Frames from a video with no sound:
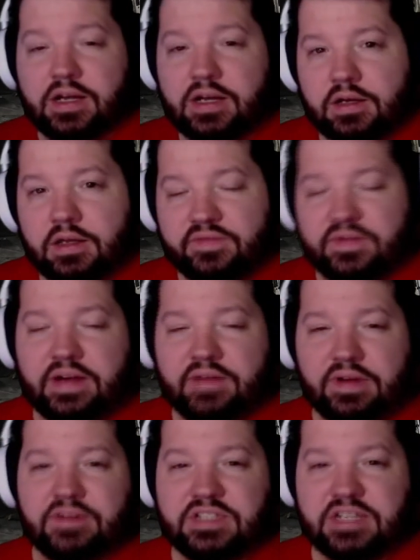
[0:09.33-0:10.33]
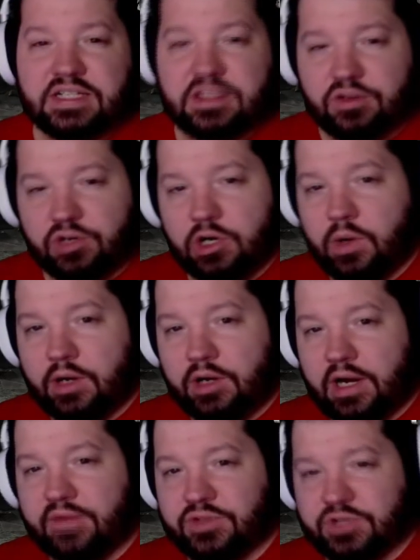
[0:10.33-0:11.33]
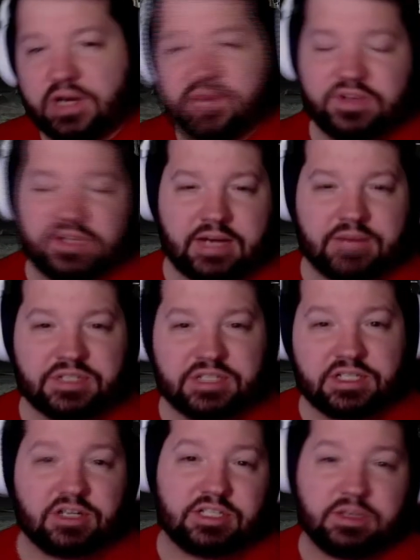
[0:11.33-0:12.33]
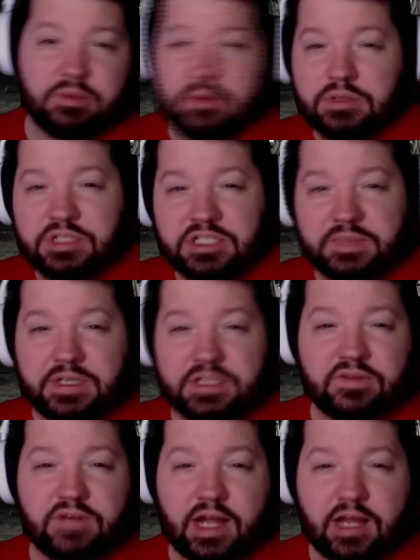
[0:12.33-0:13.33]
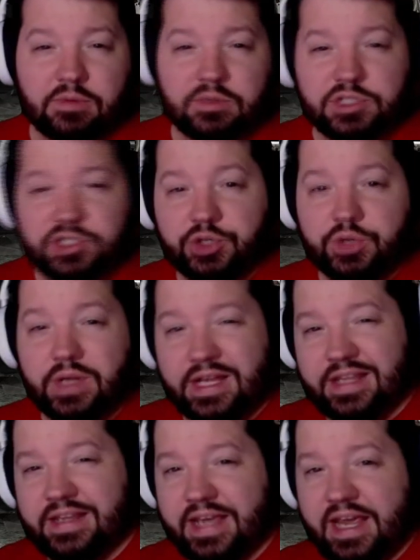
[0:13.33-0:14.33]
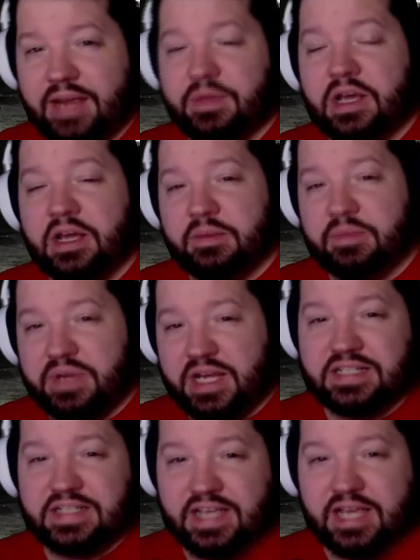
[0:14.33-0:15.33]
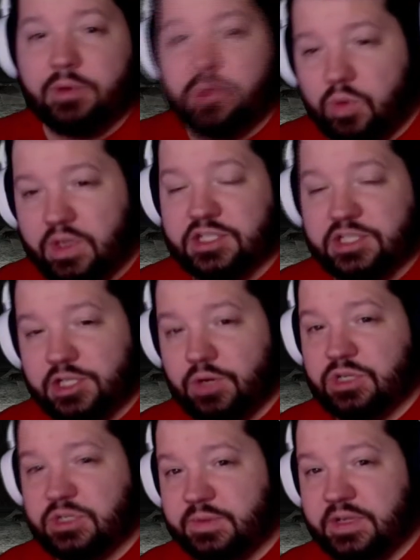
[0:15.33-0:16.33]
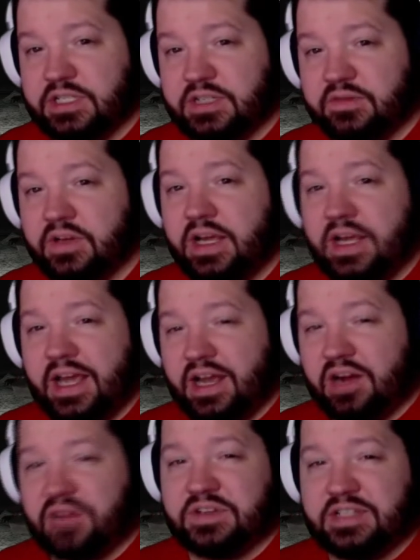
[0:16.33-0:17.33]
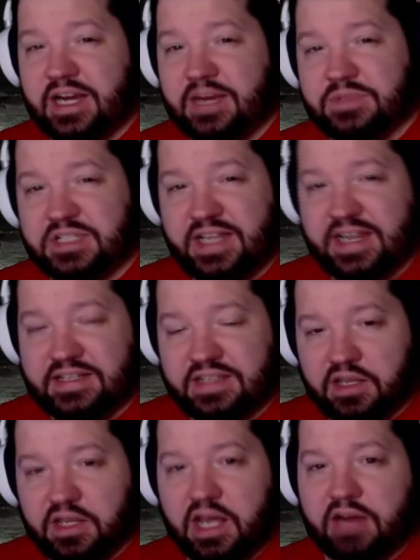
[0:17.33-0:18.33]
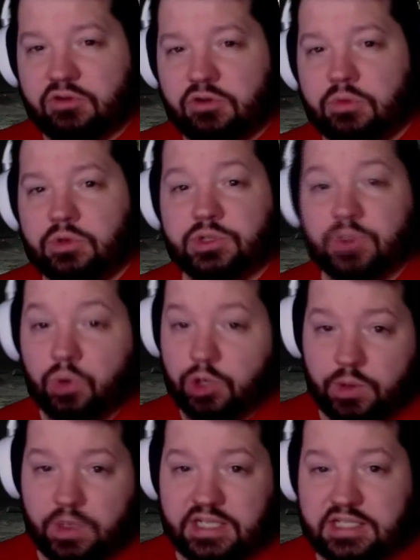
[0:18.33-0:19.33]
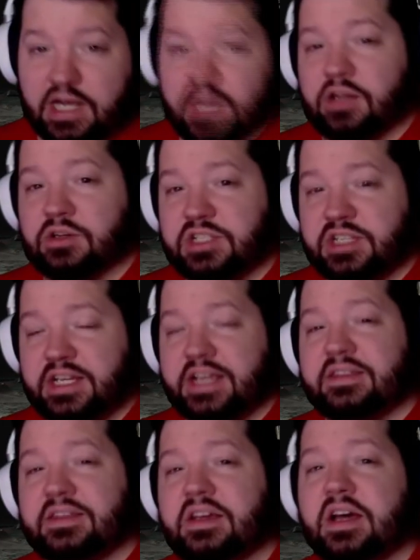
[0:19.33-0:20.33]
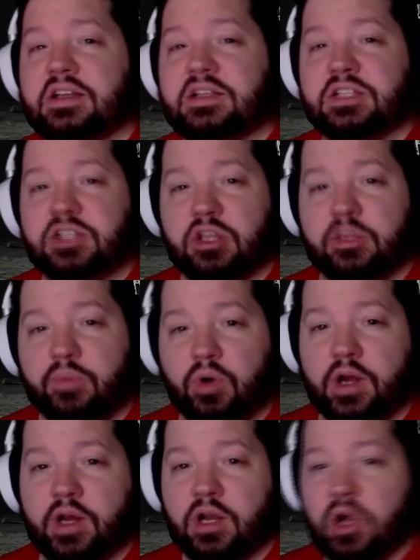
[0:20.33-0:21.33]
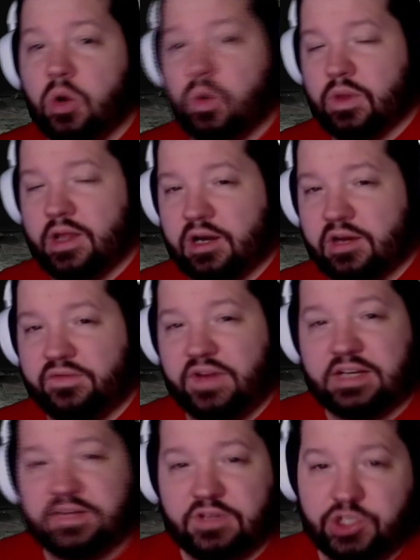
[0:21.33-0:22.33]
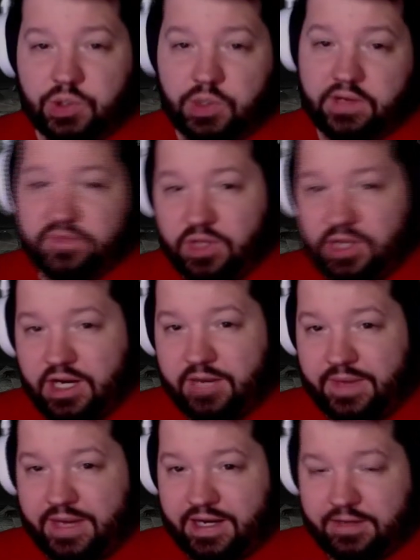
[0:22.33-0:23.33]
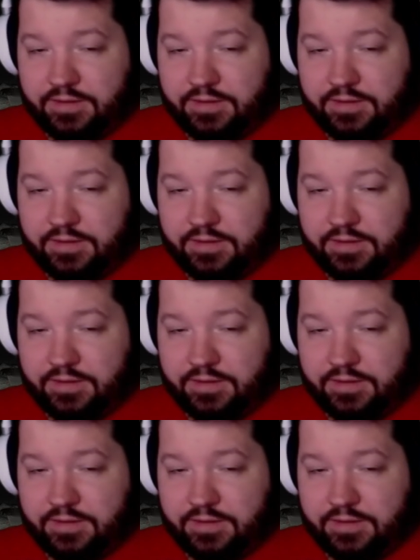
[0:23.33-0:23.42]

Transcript: The 5.56 and 308 rifles are oftentimes considered some of the most expensive calibers to shoot in the game because the ammo is so expensive, and oftentimes it takes a lot of rubles or US dollars to get the guns to the point where they are effective at shooting fully automatic.